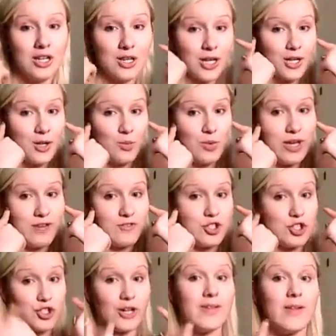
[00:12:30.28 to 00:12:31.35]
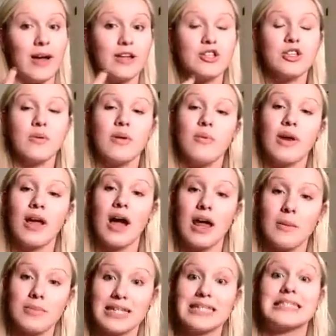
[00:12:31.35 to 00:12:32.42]
like we have a straight line. So we want to
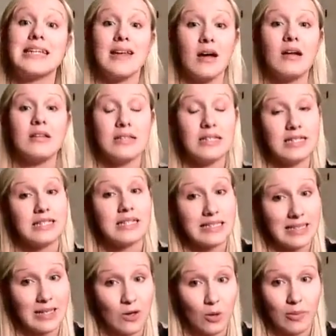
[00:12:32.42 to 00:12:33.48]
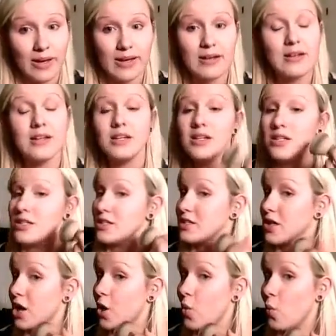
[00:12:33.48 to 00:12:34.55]
kind of blend it out at least a little bit.
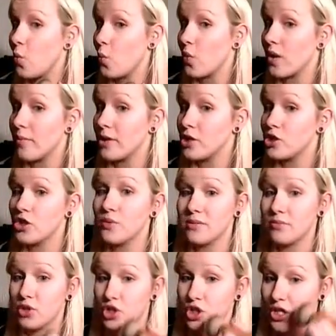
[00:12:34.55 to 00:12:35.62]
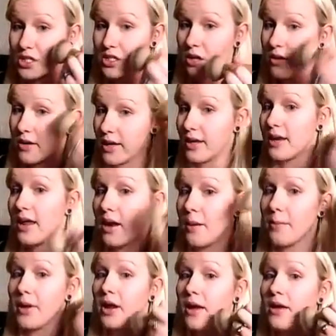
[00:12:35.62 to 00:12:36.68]
So what I'm going to do is I'm just going to suck in and
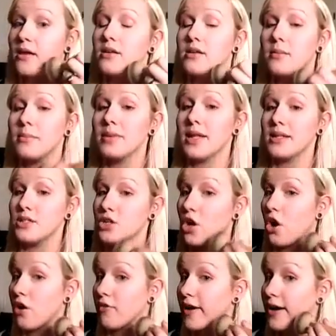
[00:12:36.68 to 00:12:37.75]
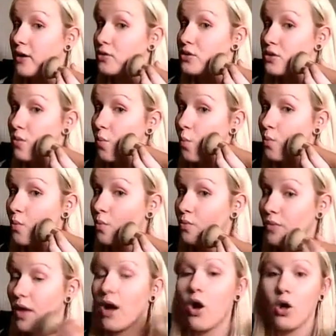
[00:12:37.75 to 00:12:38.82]
I'm going to blend it all around.
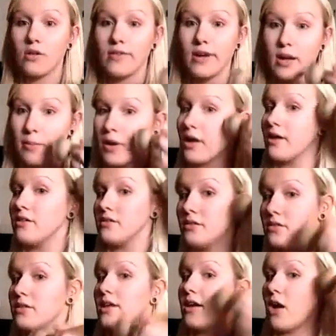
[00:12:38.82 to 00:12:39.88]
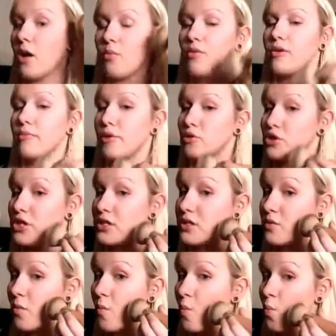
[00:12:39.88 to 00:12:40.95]
Not all around, but in upward
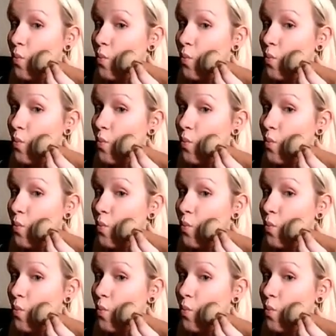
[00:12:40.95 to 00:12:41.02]
motions.